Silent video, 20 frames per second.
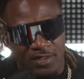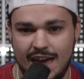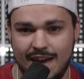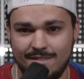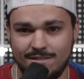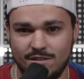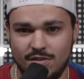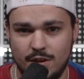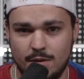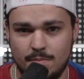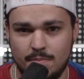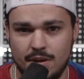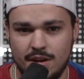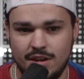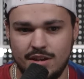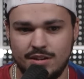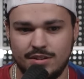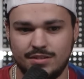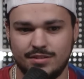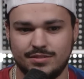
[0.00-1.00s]
MVP. I
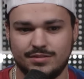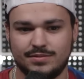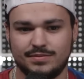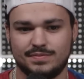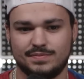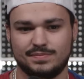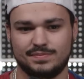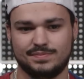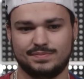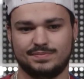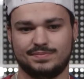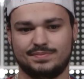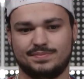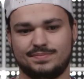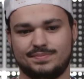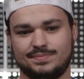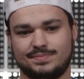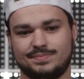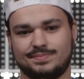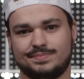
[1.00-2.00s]
don't know, man.
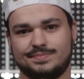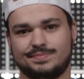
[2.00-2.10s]
I I